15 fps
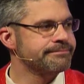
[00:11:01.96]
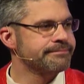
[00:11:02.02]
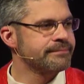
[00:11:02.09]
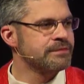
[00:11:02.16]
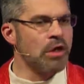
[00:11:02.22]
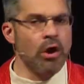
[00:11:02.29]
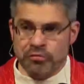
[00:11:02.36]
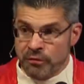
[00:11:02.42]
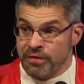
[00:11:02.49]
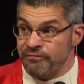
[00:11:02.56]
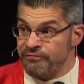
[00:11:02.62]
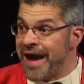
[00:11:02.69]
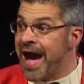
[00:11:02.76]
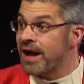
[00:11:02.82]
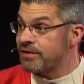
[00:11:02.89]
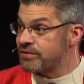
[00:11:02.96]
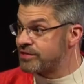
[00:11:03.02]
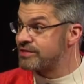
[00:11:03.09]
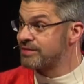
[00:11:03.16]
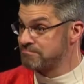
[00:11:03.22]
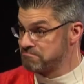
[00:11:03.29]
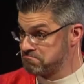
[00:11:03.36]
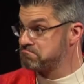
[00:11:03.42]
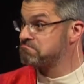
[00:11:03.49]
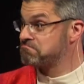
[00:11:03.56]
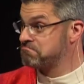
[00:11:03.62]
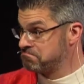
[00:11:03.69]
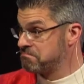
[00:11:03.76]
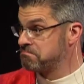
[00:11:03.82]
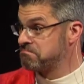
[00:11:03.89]
Those were the facts.
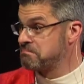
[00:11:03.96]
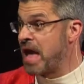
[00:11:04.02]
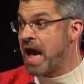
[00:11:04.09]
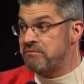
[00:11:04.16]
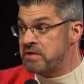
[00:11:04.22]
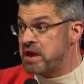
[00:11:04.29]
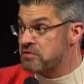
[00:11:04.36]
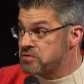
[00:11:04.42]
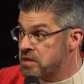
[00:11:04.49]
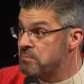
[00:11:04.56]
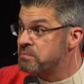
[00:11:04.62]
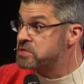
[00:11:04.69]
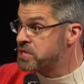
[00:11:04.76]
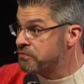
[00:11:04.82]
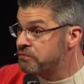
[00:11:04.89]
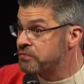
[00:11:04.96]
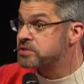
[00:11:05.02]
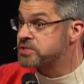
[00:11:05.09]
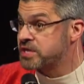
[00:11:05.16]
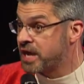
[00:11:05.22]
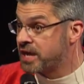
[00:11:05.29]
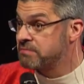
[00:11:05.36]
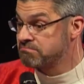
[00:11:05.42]
Heaven had something different to say.